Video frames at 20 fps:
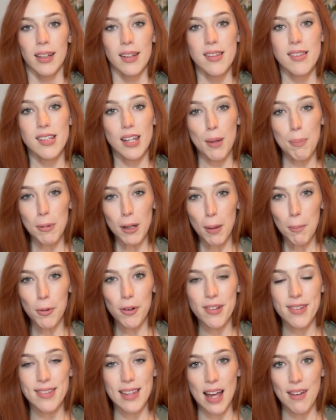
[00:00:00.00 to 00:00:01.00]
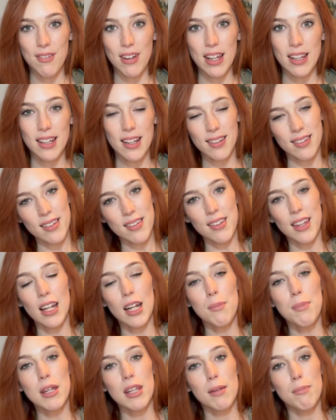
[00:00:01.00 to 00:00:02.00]
Tip number 7, this is going to
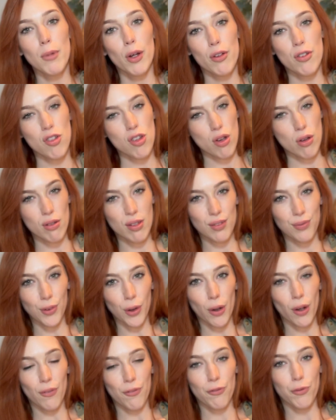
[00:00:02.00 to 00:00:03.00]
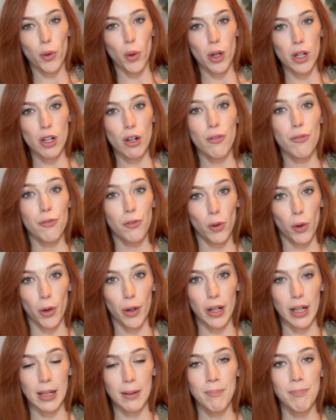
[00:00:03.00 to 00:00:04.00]
be the most useful for your
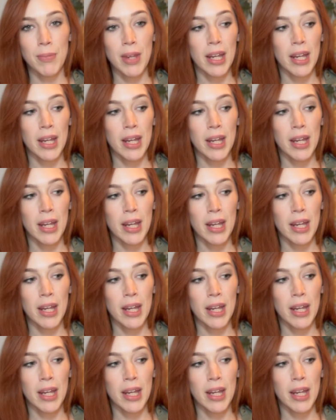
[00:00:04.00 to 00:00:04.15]
flooring.